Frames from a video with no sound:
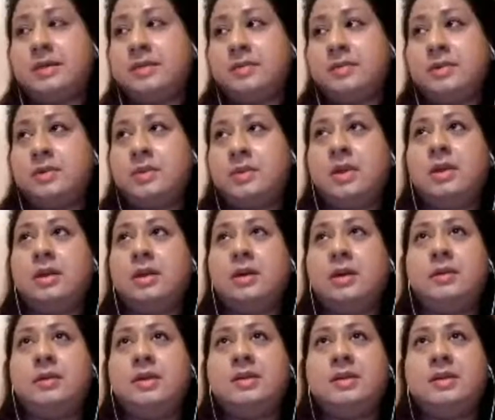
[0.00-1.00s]
Dwayne and I
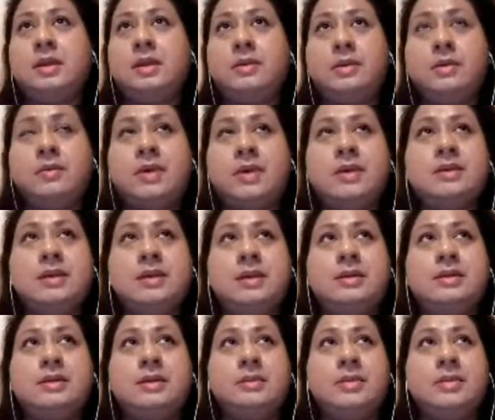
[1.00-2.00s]
always say, we're
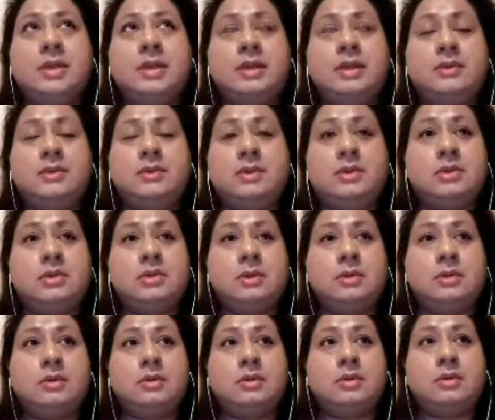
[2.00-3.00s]
raising somebody's
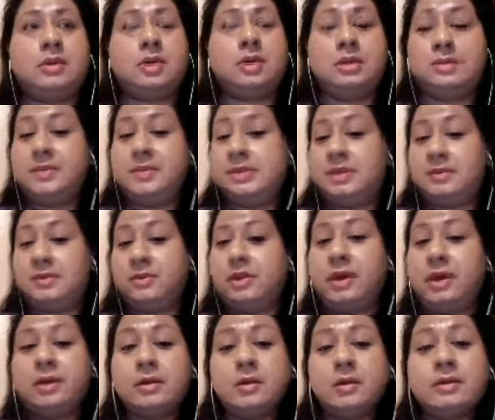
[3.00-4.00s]
future husbands and
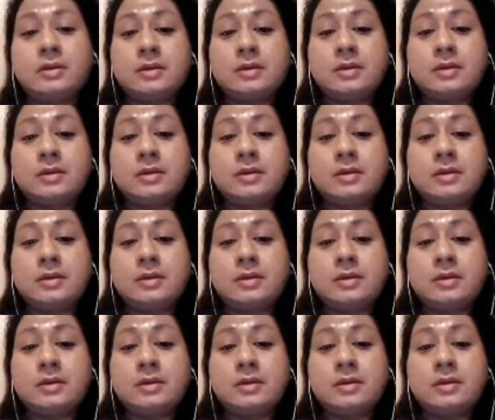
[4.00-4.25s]
fathers,